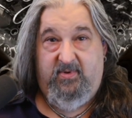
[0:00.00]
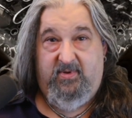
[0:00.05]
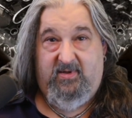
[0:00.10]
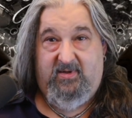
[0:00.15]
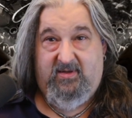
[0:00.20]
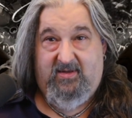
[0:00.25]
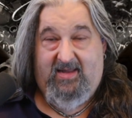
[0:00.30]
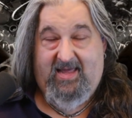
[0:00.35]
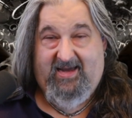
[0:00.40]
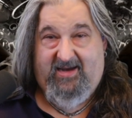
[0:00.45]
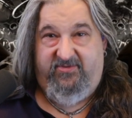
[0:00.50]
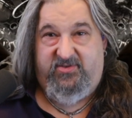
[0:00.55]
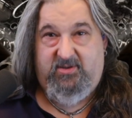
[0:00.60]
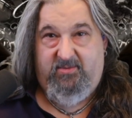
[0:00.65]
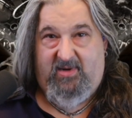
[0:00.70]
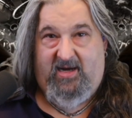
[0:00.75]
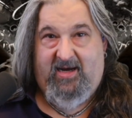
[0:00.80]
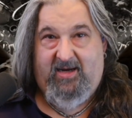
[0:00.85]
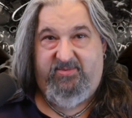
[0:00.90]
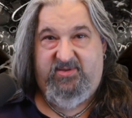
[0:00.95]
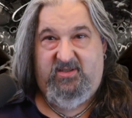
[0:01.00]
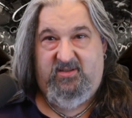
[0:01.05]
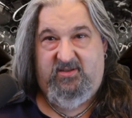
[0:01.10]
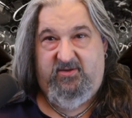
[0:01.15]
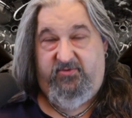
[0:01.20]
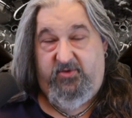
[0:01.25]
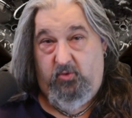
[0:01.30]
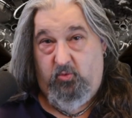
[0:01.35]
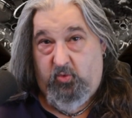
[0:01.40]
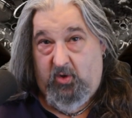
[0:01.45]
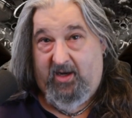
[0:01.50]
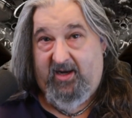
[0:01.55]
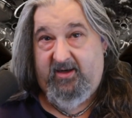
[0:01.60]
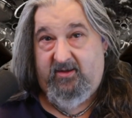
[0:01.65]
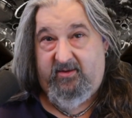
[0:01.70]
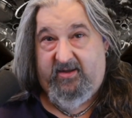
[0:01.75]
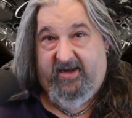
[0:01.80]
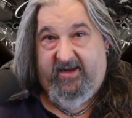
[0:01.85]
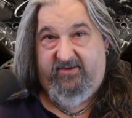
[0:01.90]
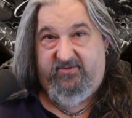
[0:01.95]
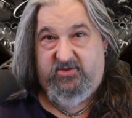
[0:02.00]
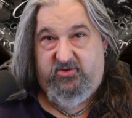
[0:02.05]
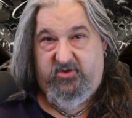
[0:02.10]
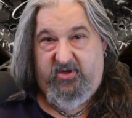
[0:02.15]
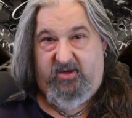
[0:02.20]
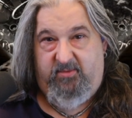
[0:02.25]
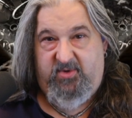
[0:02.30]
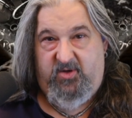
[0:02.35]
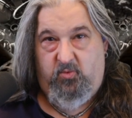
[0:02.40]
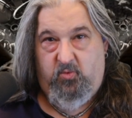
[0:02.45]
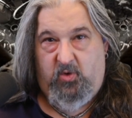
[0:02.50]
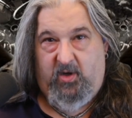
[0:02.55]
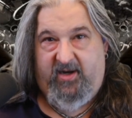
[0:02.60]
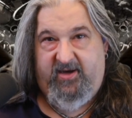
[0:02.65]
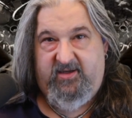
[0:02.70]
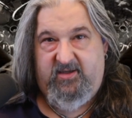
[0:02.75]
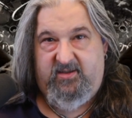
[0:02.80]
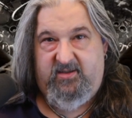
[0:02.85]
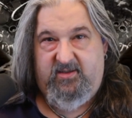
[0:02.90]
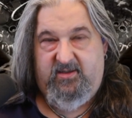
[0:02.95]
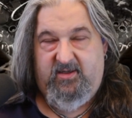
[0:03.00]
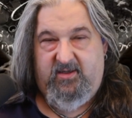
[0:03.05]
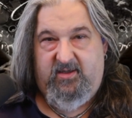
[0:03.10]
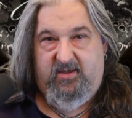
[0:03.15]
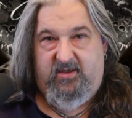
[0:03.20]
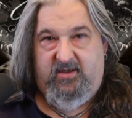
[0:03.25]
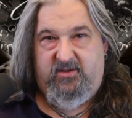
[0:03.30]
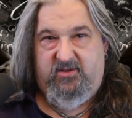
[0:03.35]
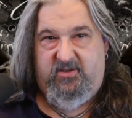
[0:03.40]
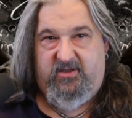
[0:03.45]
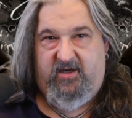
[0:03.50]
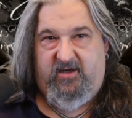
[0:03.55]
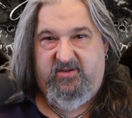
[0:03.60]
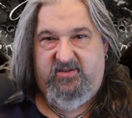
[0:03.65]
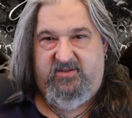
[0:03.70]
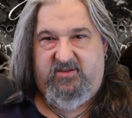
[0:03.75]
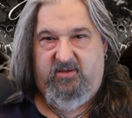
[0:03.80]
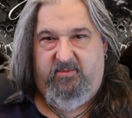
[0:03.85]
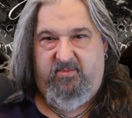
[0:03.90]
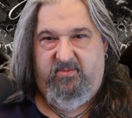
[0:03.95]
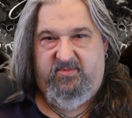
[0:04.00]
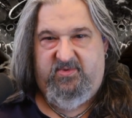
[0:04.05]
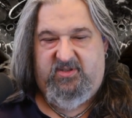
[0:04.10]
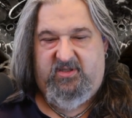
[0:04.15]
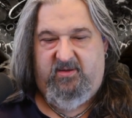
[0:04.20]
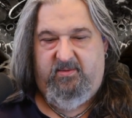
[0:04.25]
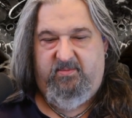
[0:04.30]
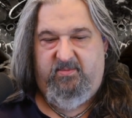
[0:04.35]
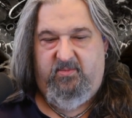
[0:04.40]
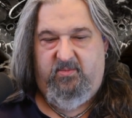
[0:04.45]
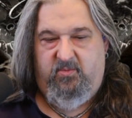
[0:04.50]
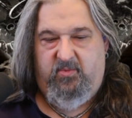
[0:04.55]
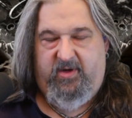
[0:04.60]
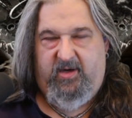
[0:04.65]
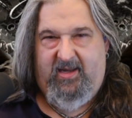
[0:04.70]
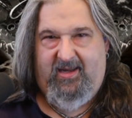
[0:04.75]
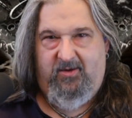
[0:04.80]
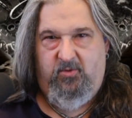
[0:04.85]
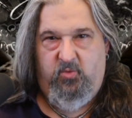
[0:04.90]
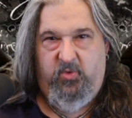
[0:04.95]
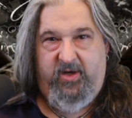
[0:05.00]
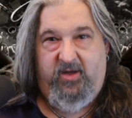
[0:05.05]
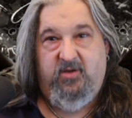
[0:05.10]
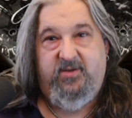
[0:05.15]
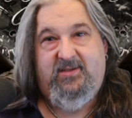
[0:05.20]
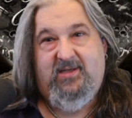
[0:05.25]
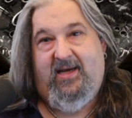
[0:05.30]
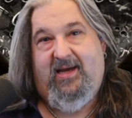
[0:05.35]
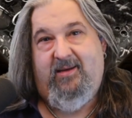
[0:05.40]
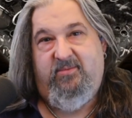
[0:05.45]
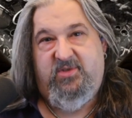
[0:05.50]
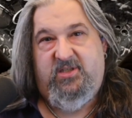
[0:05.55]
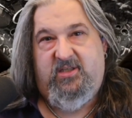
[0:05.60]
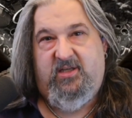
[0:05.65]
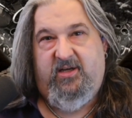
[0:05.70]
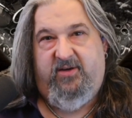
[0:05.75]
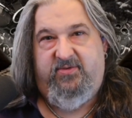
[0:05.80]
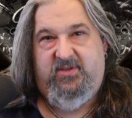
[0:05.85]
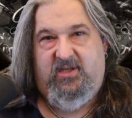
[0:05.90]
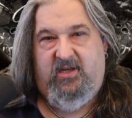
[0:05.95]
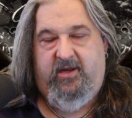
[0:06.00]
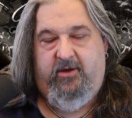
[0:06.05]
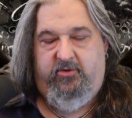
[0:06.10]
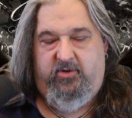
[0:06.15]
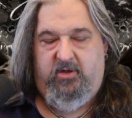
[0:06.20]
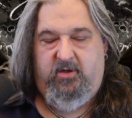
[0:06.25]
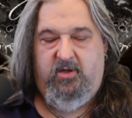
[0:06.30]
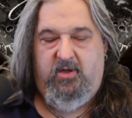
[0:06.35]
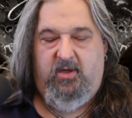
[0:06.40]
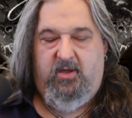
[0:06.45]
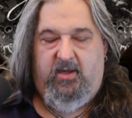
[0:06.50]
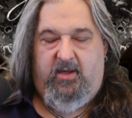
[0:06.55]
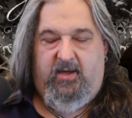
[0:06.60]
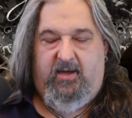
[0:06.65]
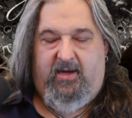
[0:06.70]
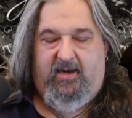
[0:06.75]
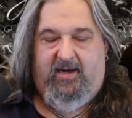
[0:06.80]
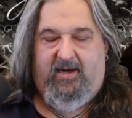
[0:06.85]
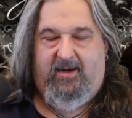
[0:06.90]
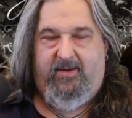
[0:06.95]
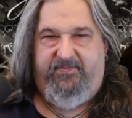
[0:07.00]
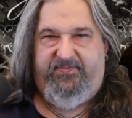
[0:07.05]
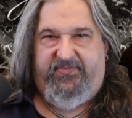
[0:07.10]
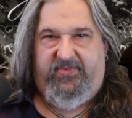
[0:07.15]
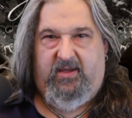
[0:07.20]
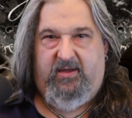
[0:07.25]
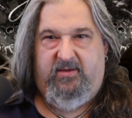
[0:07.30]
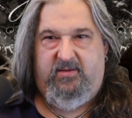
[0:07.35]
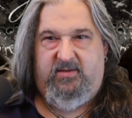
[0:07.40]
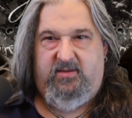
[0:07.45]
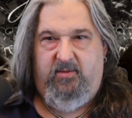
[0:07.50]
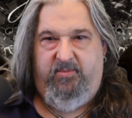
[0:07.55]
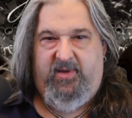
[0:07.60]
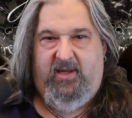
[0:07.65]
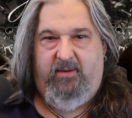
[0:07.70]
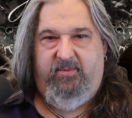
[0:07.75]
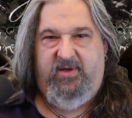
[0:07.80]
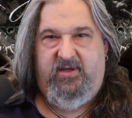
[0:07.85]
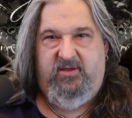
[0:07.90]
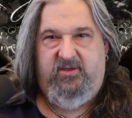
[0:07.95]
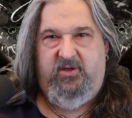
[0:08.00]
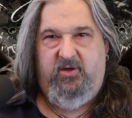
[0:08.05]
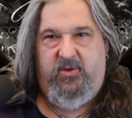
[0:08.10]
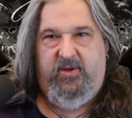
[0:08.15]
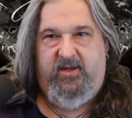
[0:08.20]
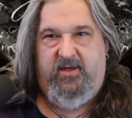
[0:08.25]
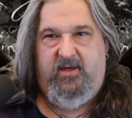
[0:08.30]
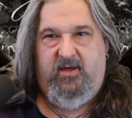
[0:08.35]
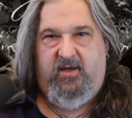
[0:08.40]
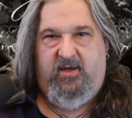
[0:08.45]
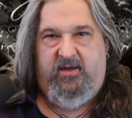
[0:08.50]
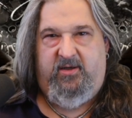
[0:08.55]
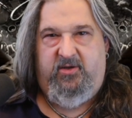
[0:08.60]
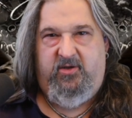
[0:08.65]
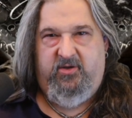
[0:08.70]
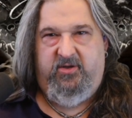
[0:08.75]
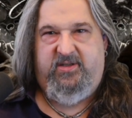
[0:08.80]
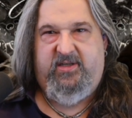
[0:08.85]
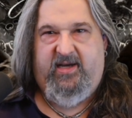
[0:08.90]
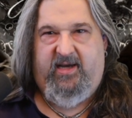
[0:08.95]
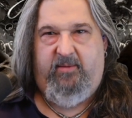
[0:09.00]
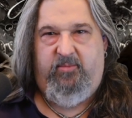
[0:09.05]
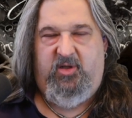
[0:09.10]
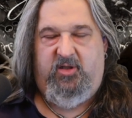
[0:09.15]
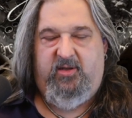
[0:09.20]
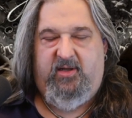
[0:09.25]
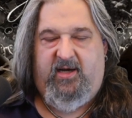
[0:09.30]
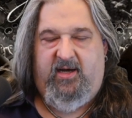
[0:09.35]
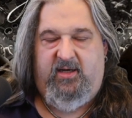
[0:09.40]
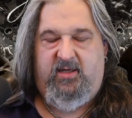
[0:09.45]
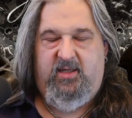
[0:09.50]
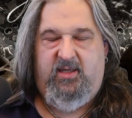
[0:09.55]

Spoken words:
have some options if you want to live stream and want to share some in real time stuff together, to be able to do it on your time clock,